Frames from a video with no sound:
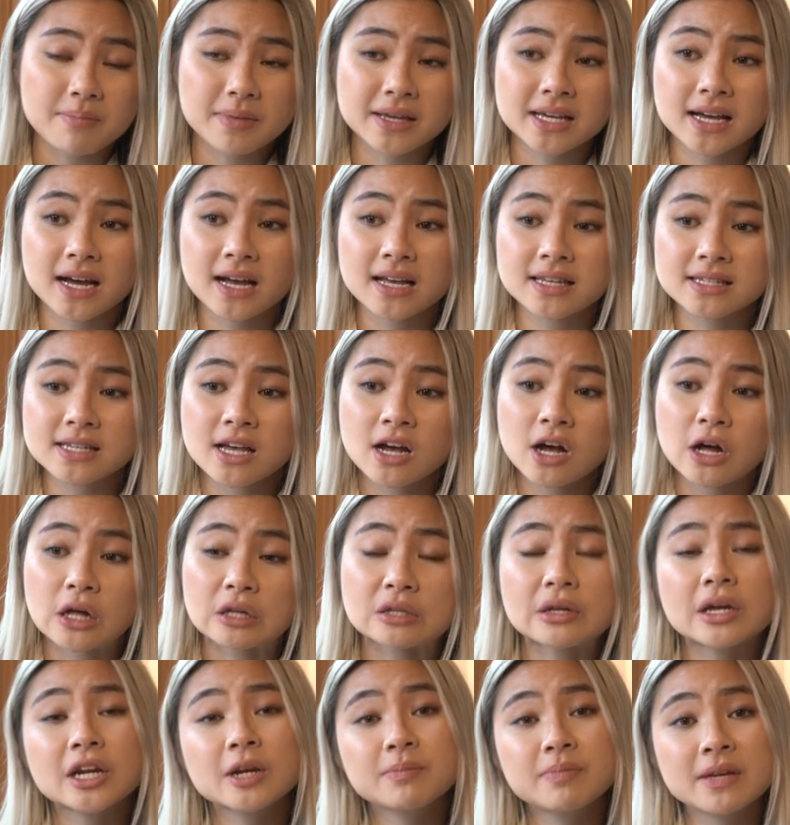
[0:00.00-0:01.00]
because a
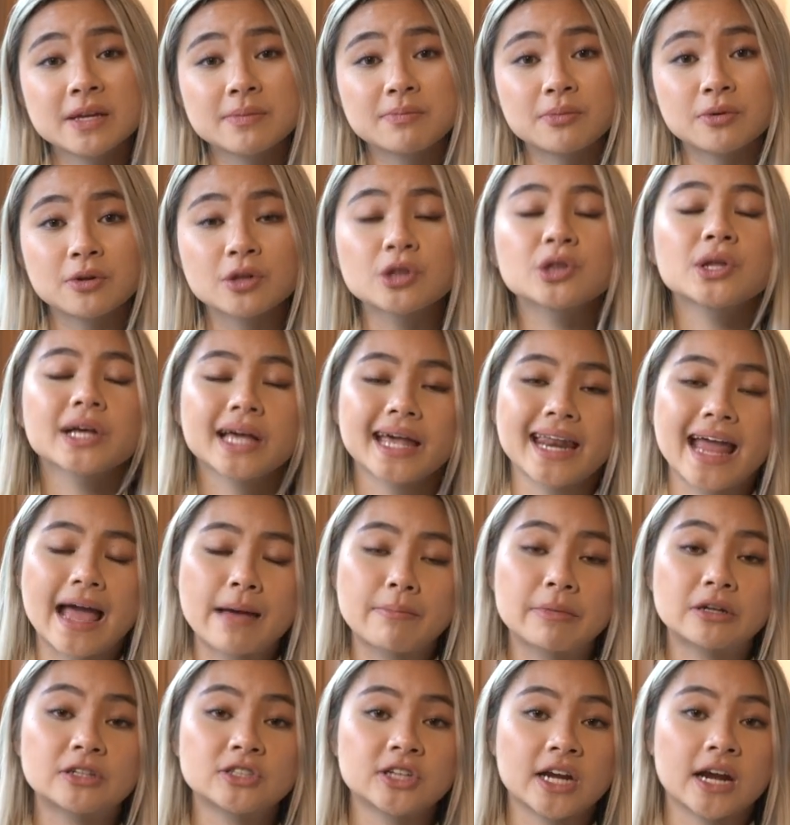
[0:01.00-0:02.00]
lot of people look at
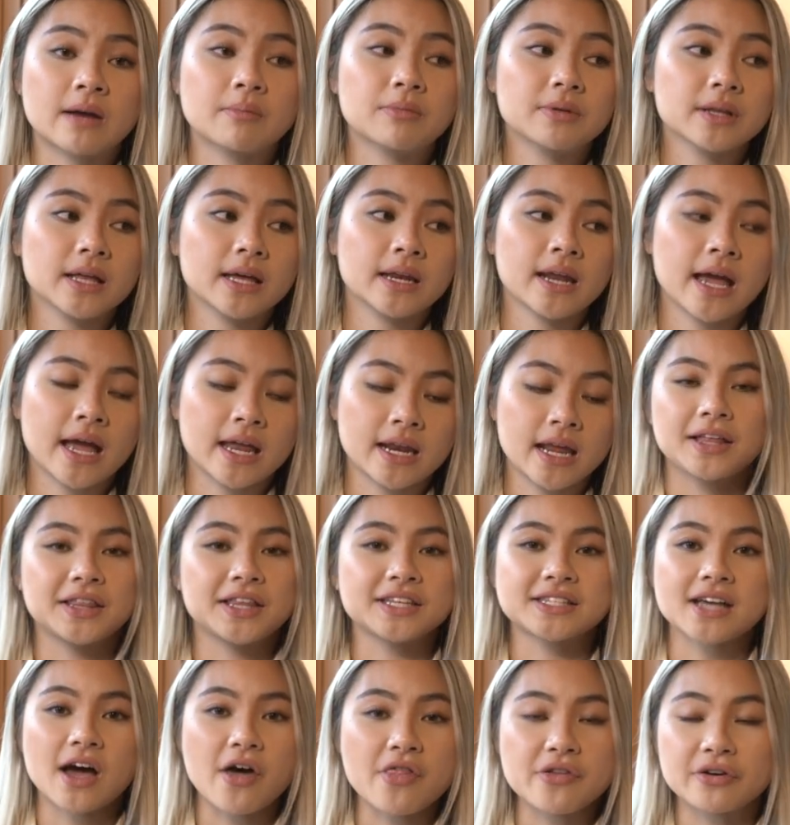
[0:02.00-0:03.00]
Emma Chamberlain and
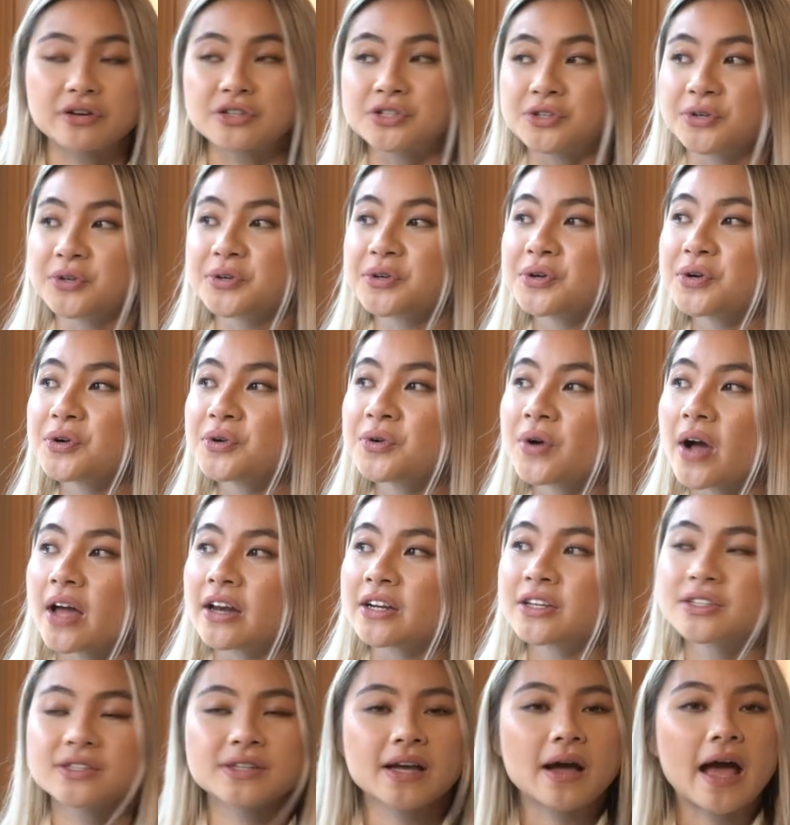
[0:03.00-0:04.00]
this other circle and
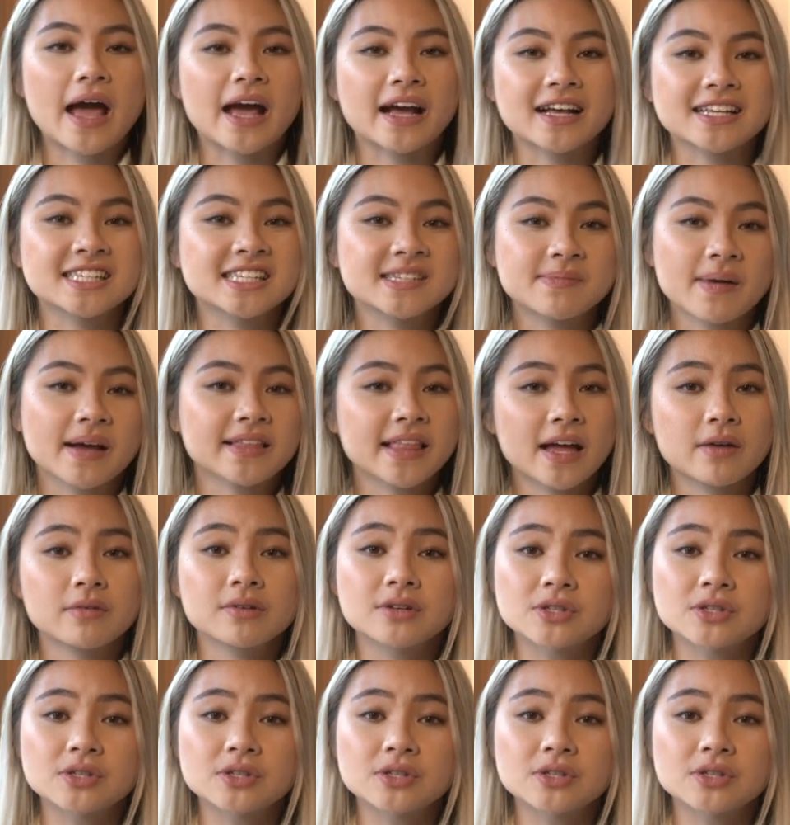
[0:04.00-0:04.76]
just expect that